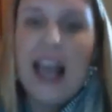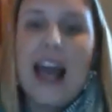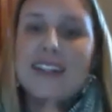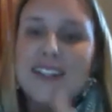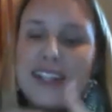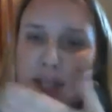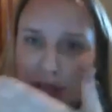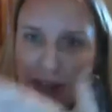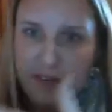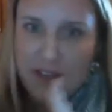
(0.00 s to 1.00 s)
asking
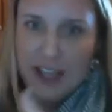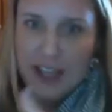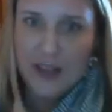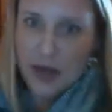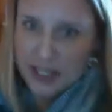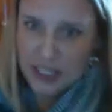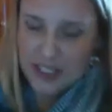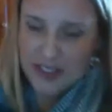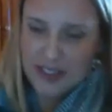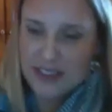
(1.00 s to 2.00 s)
clarifying
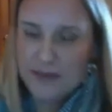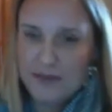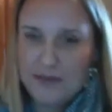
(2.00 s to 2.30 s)
questions